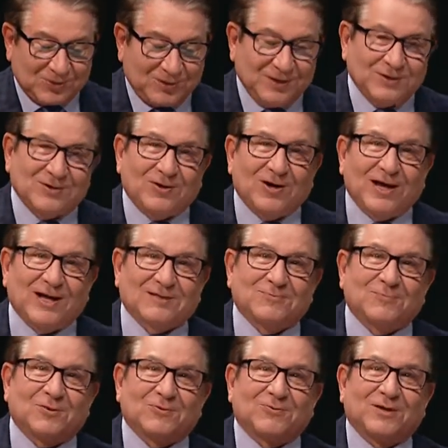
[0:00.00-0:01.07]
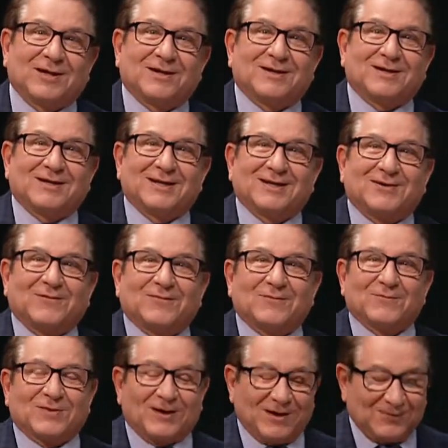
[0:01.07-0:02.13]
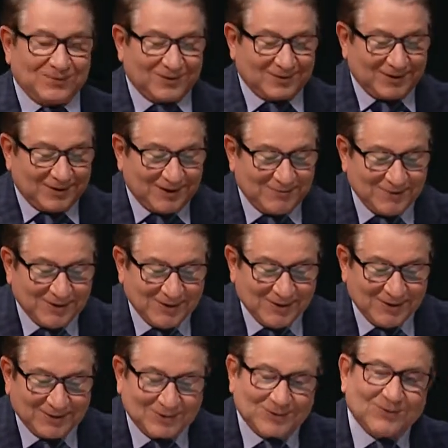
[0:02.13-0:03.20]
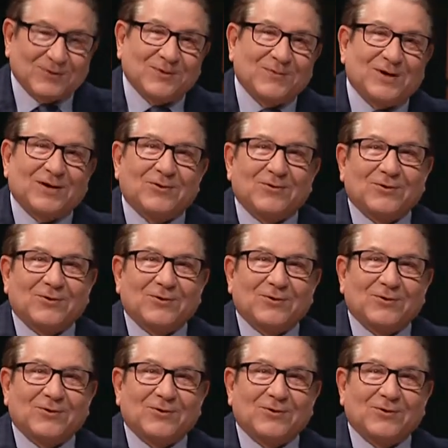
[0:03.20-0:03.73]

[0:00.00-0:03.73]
He's our expert. We're getting in here from time to time to talk about all